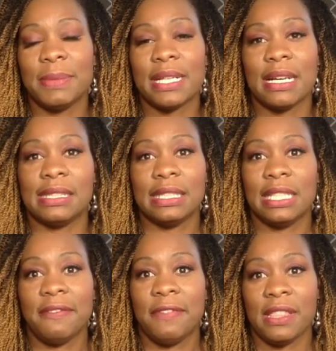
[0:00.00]
because it
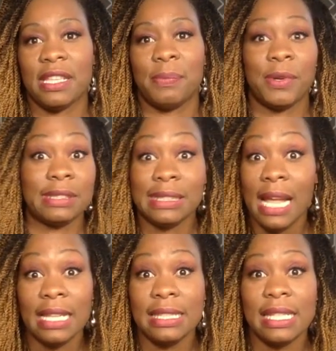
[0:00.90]
didn't fit their
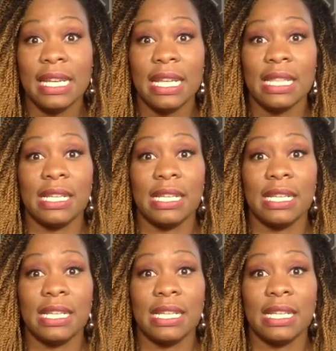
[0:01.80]
personality.